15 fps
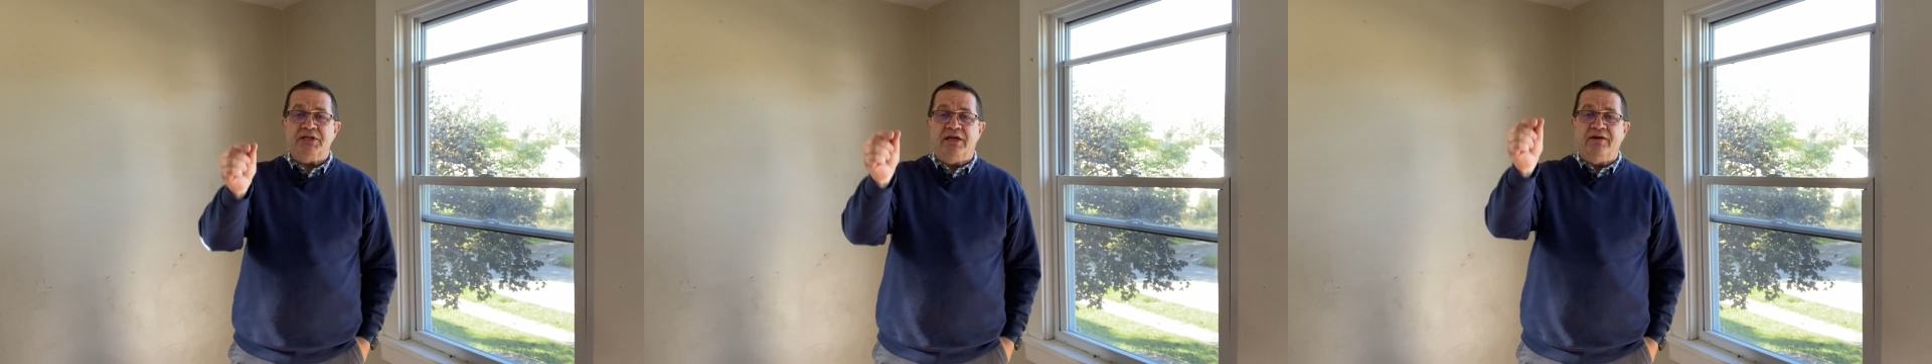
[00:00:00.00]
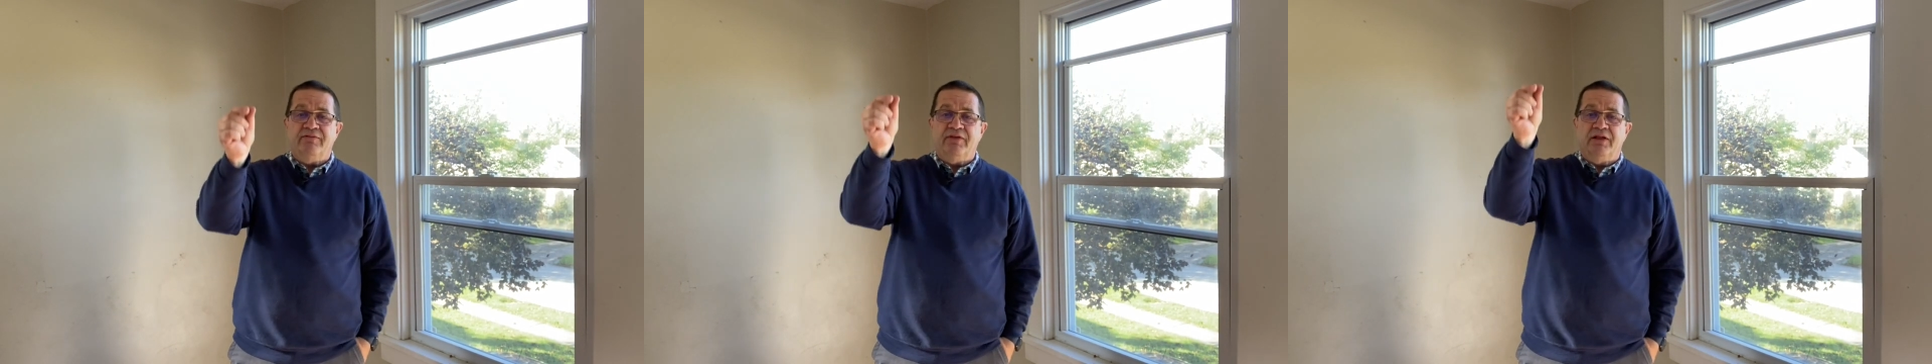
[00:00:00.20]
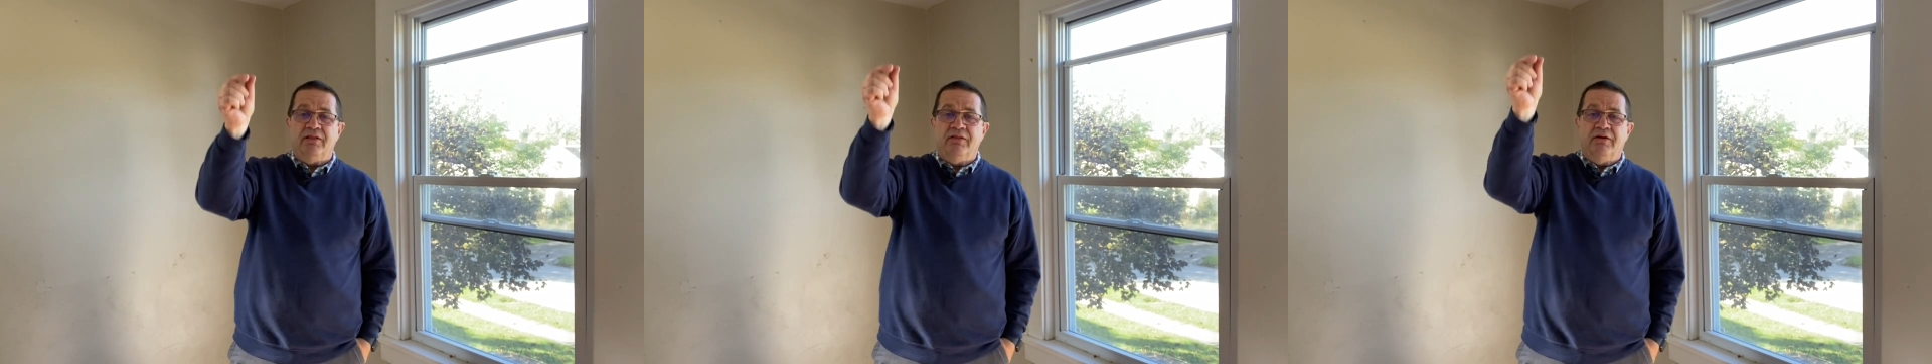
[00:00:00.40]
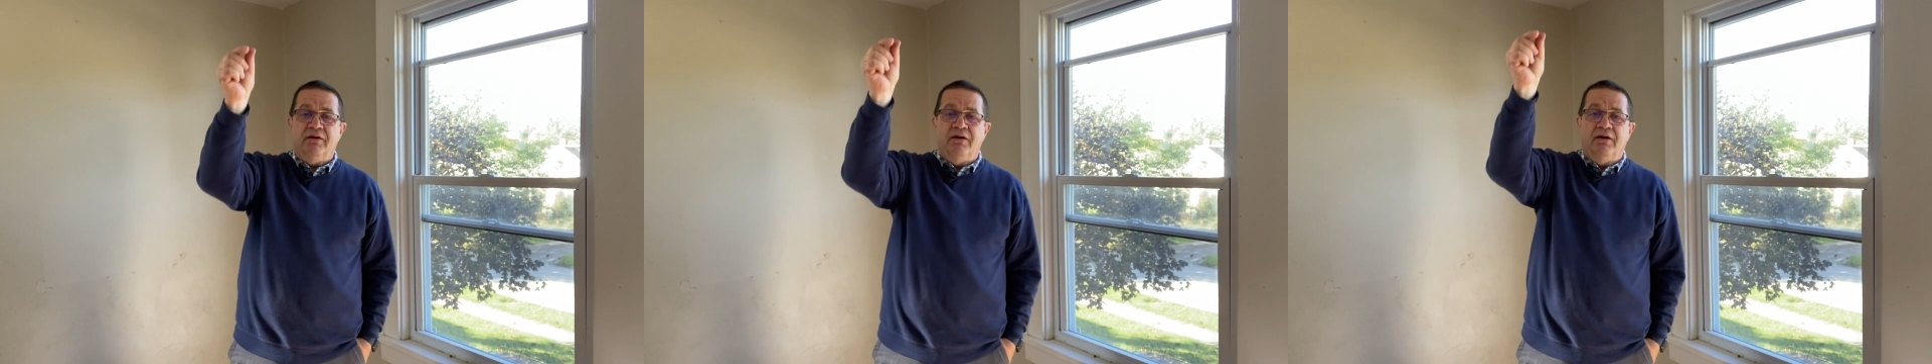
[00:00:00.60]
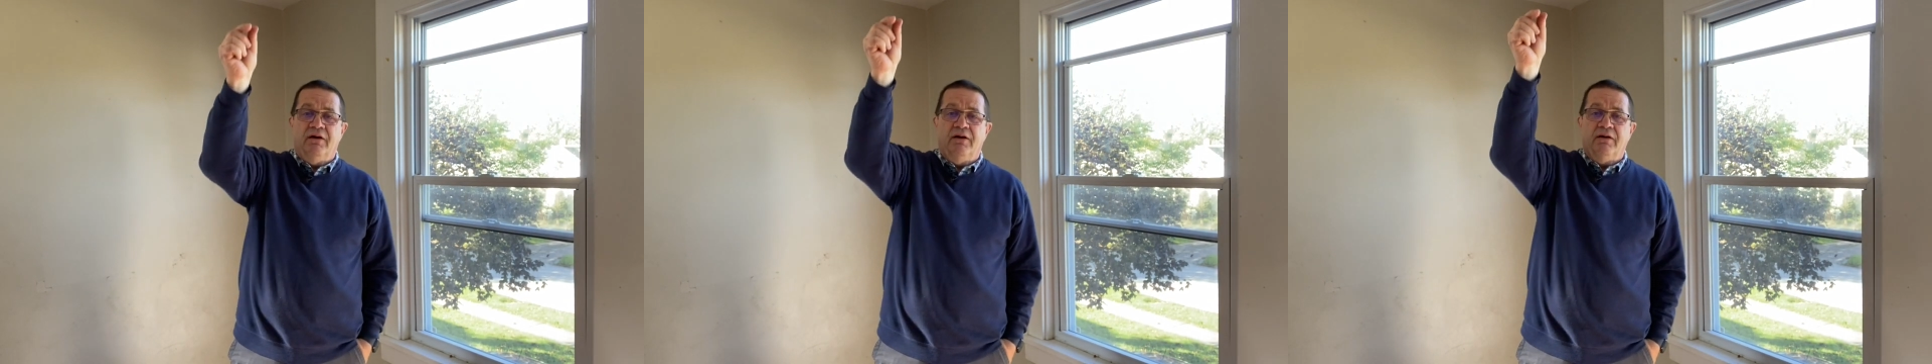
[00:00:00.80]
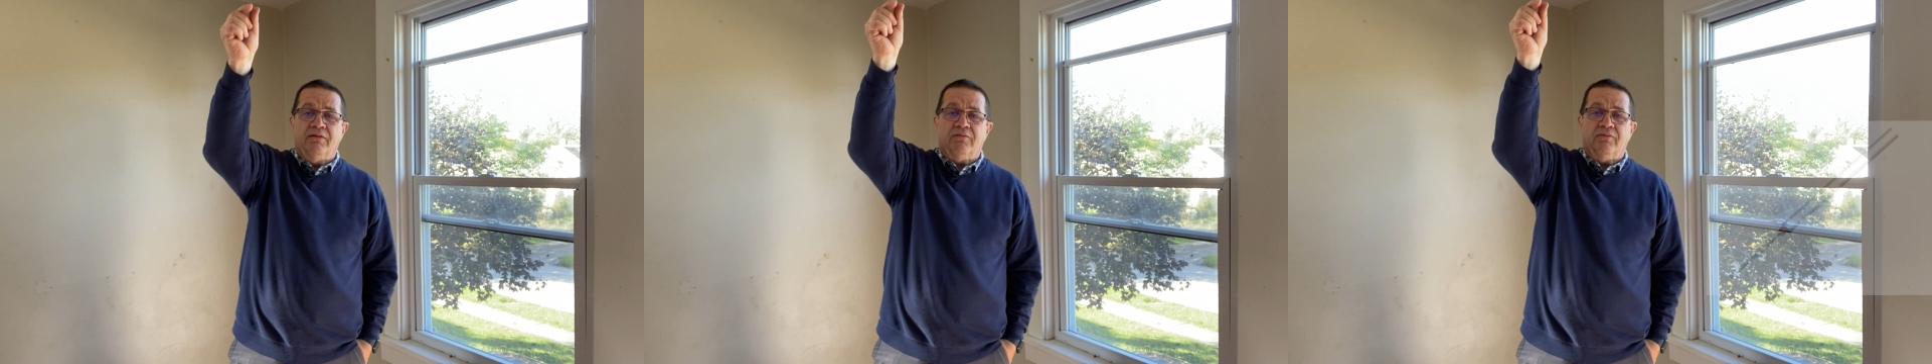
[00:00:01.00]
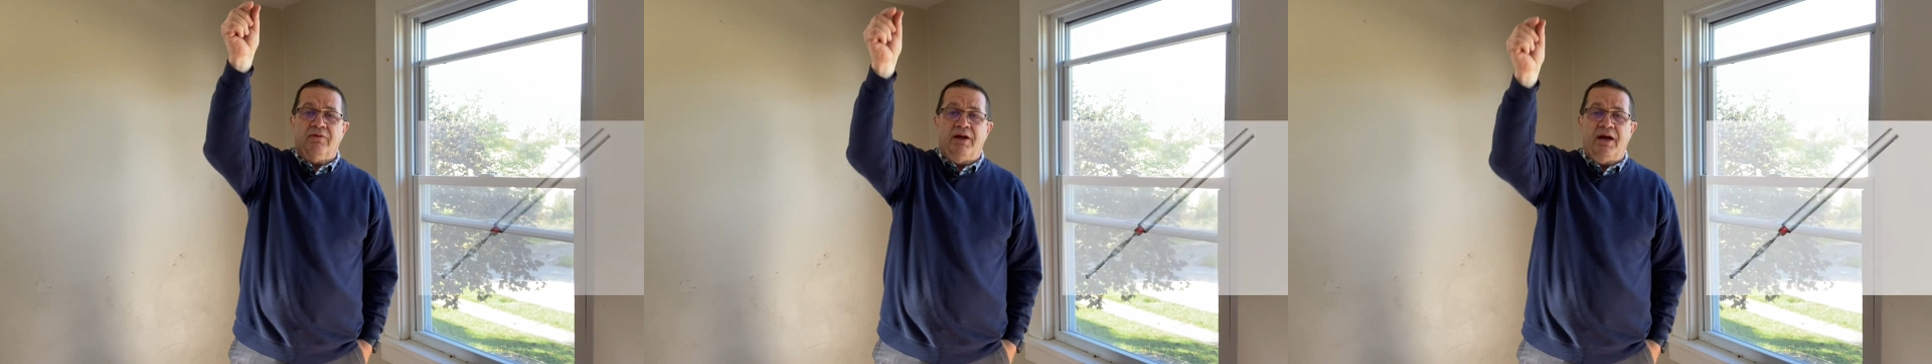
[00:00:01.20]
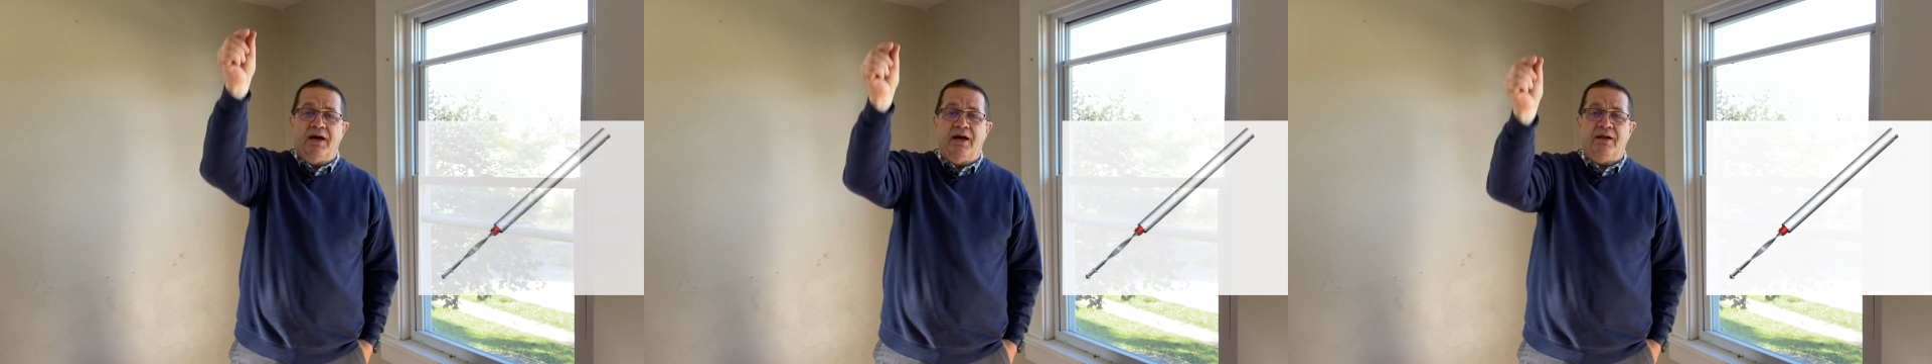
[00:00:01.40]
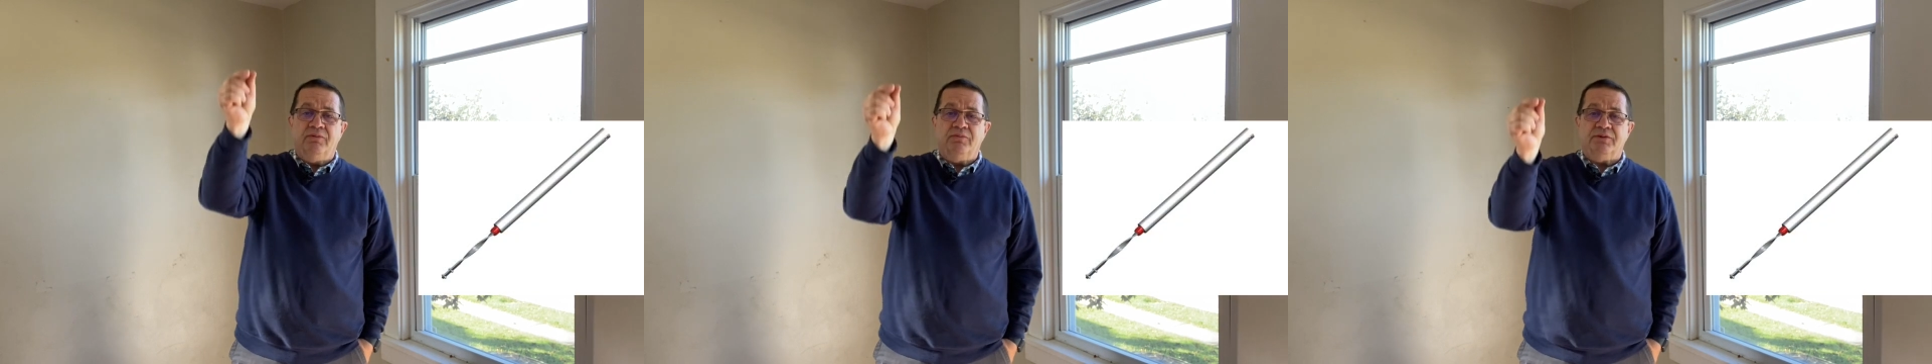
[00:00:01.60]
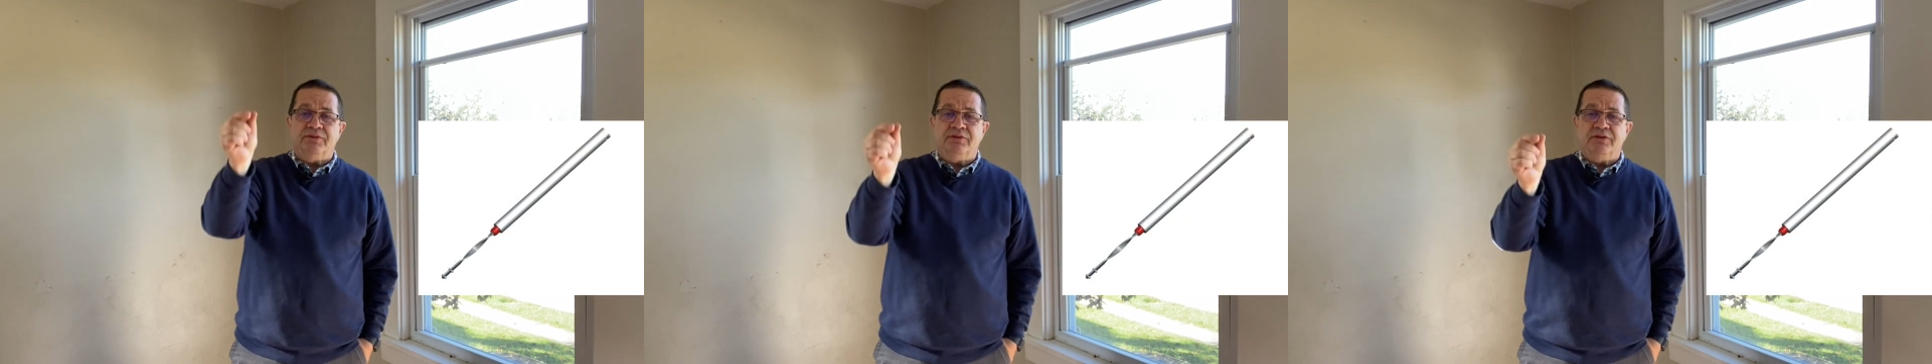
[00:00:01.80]
they have that long
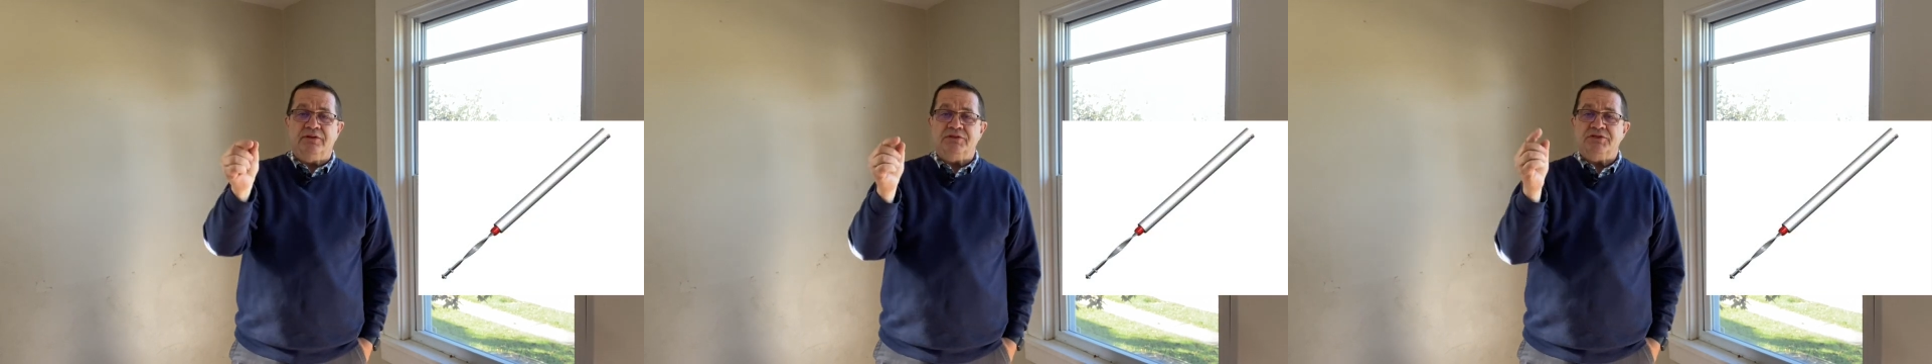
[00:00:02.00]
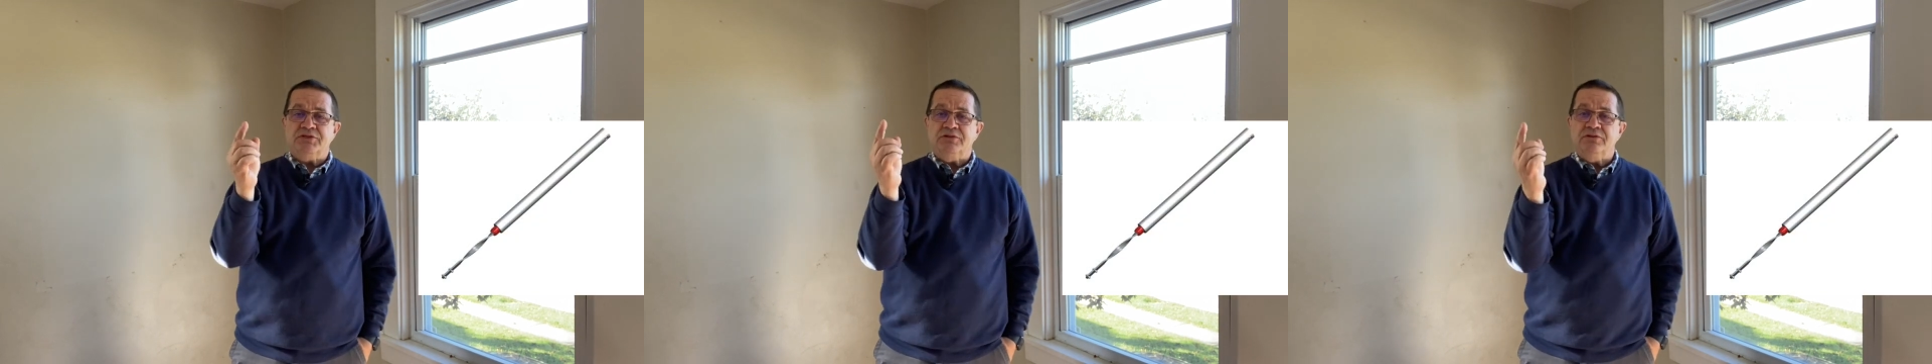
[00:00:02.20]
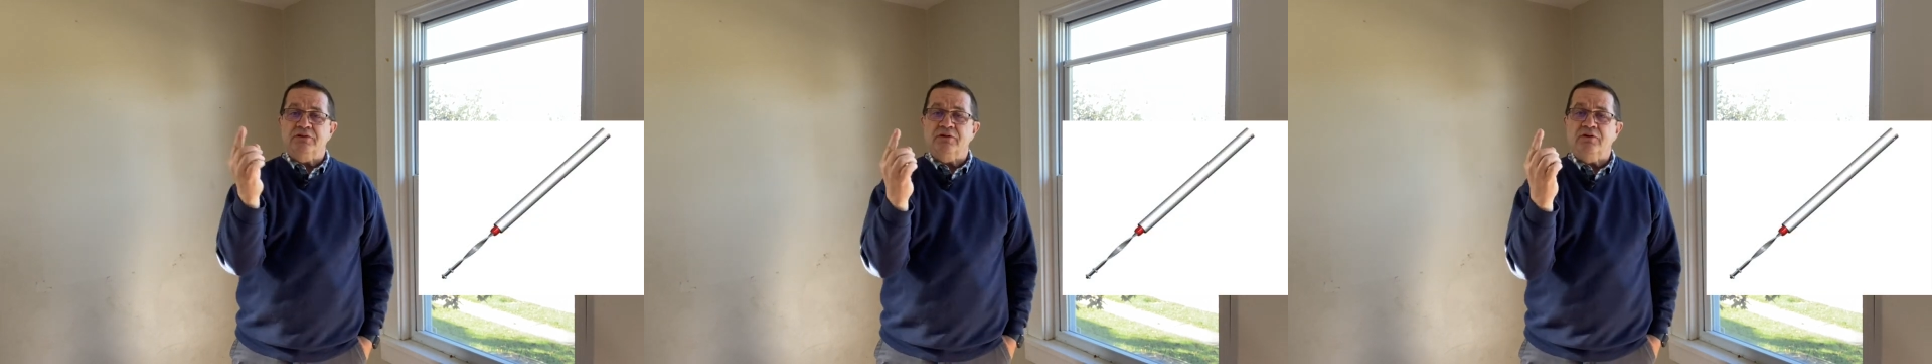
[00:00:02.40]
rod with the